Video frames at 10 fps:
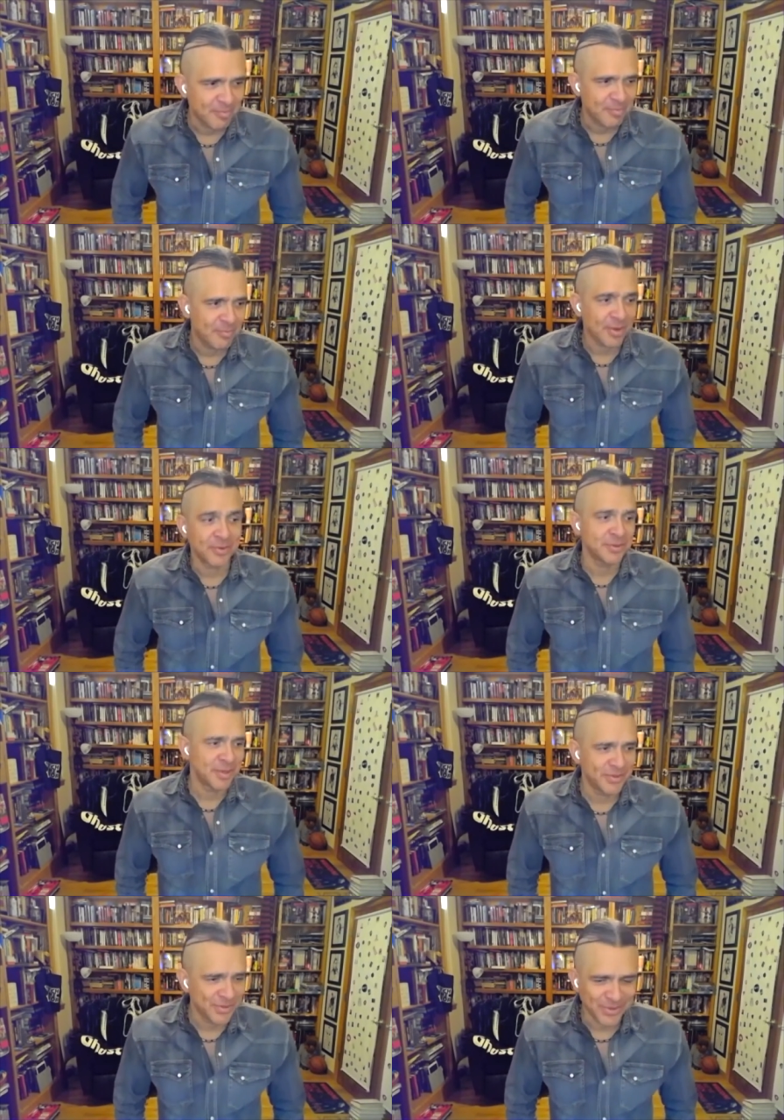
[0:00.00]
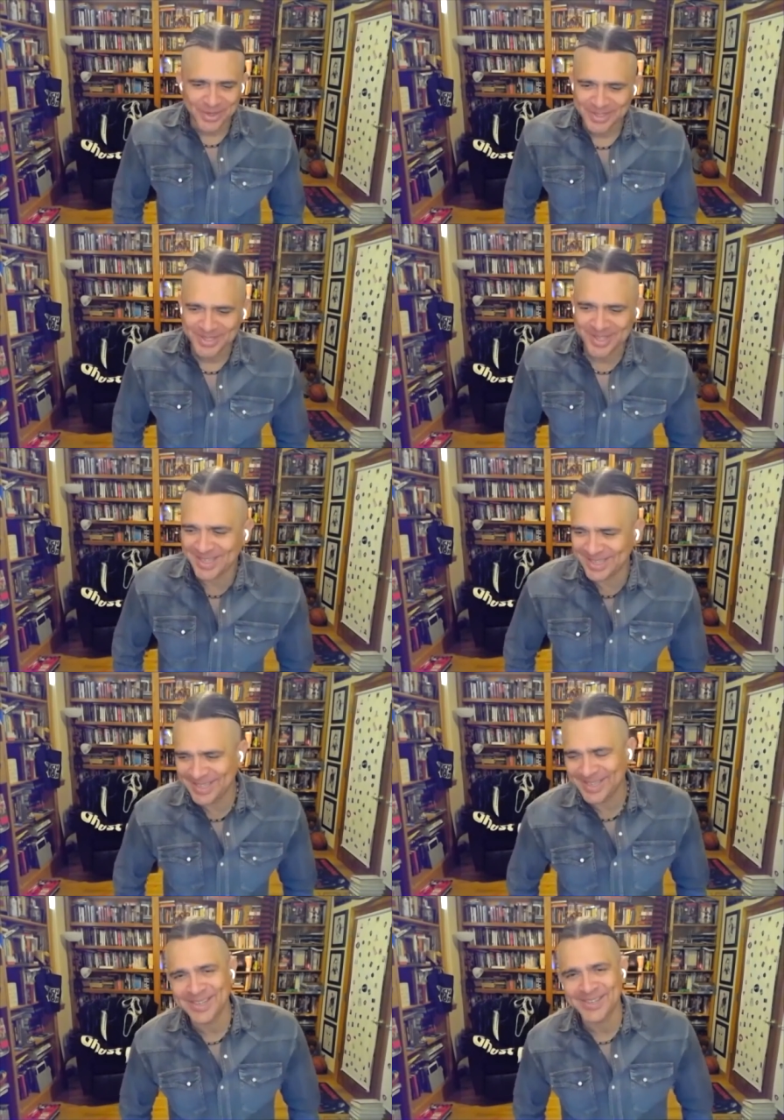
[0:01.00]
father son stories.
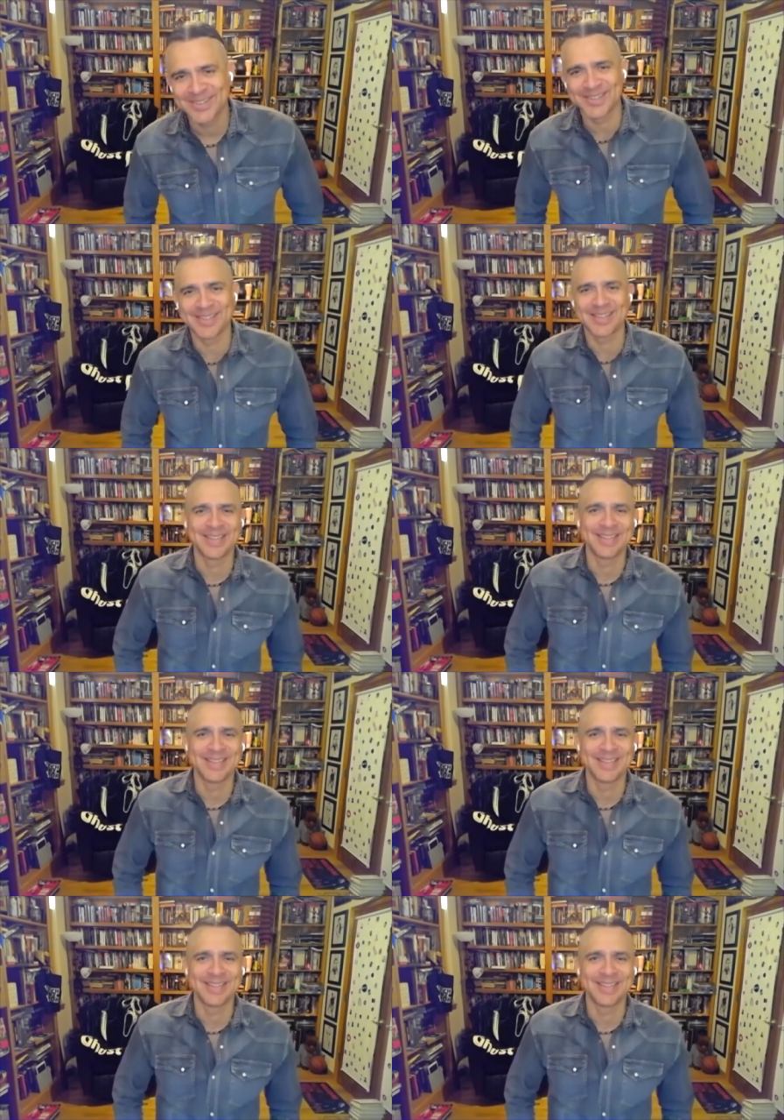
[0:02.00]
you know.